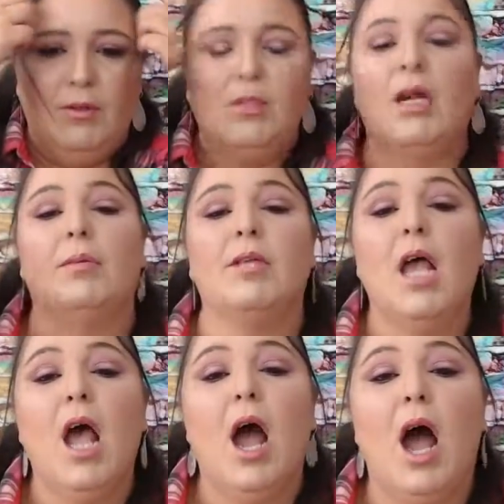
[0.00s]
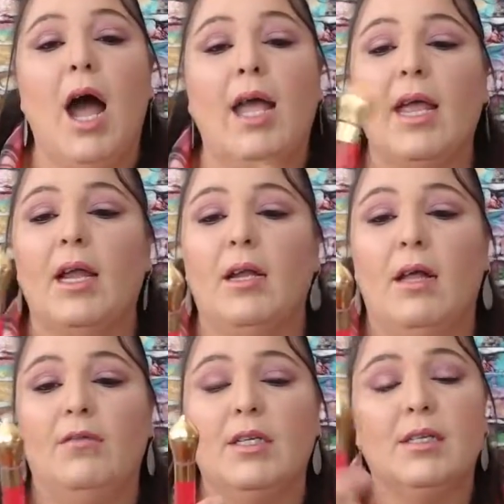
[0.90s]
times. I
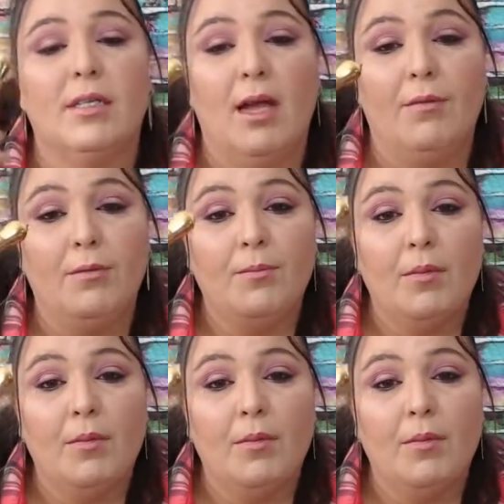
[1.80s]
love this stuff.